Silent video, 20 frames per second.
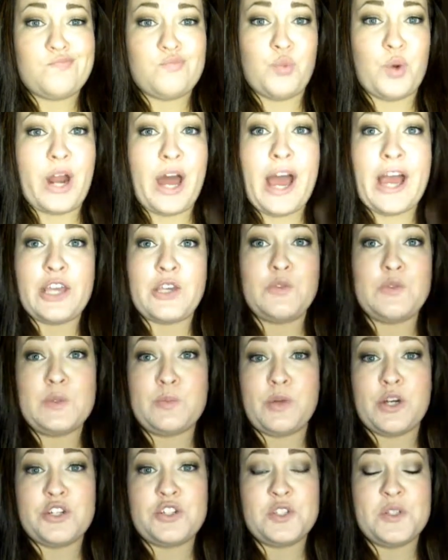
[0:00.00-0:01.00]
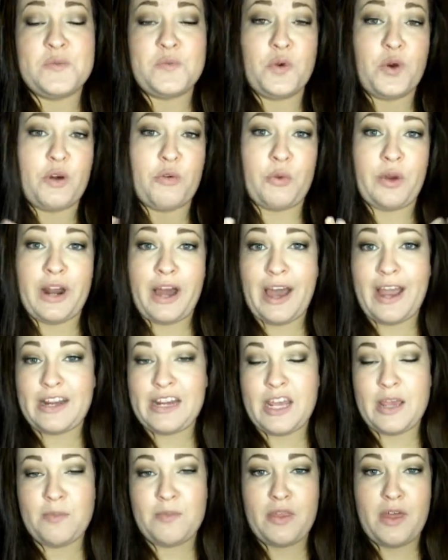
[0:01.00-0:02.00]
what I use brushes for, what I
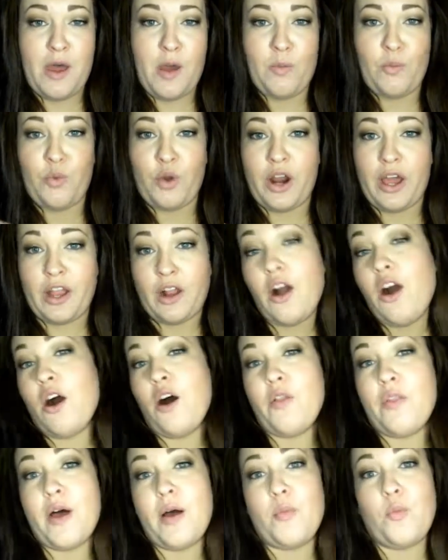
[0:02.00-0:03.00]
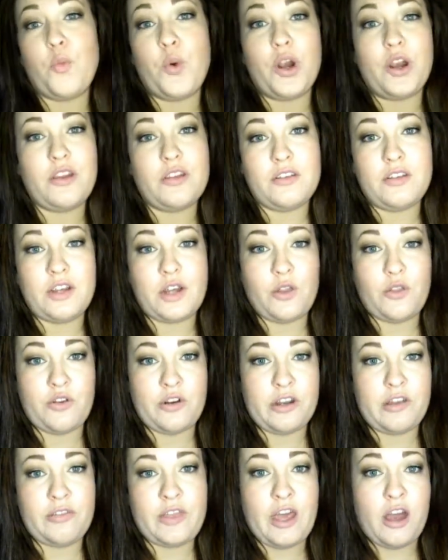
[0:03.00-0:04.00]
name them, what I call them, what
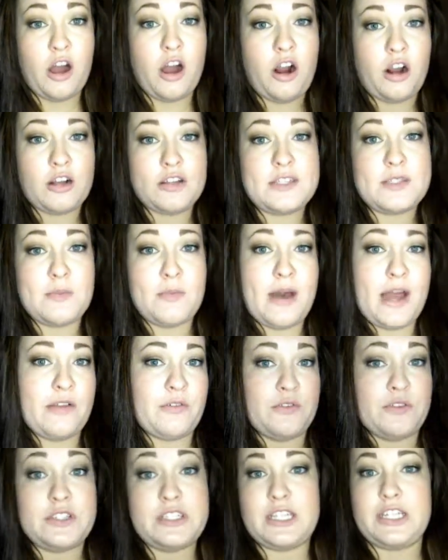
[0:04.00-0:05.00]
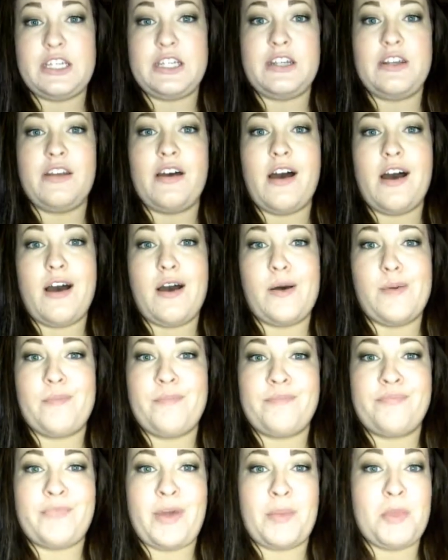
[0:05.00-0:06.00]
they are to my routine.
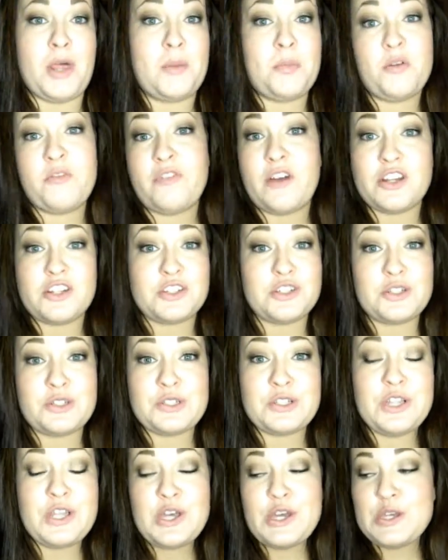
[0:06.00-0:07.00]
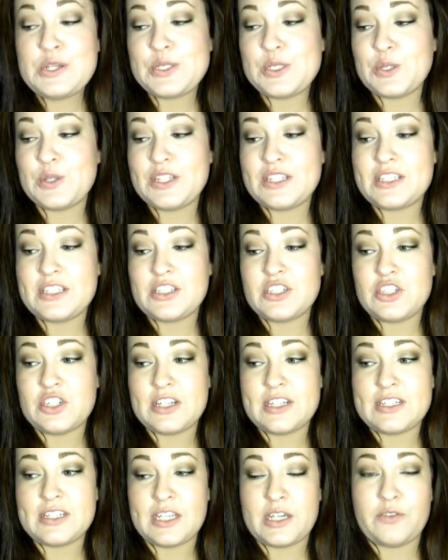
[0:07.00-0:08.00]
I'm not professional, so this is
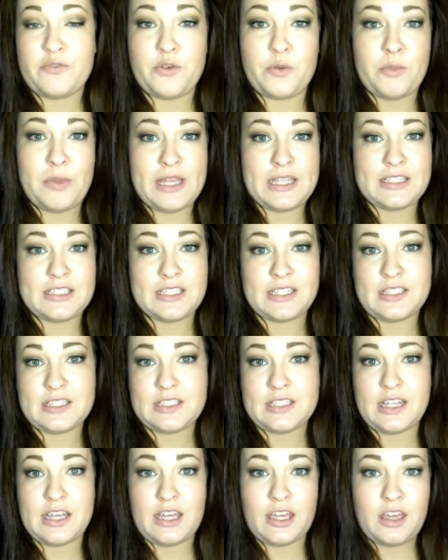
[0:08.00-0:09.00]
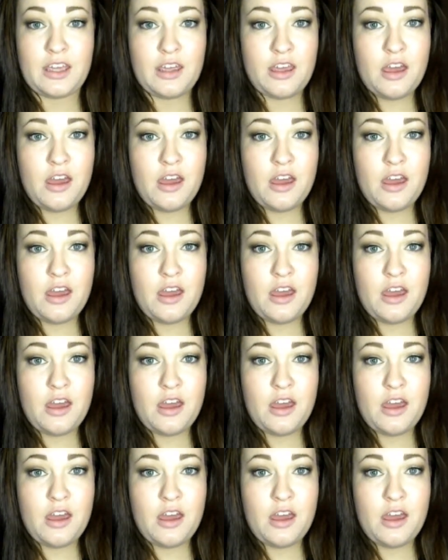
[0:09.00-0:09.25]
just like for basics, like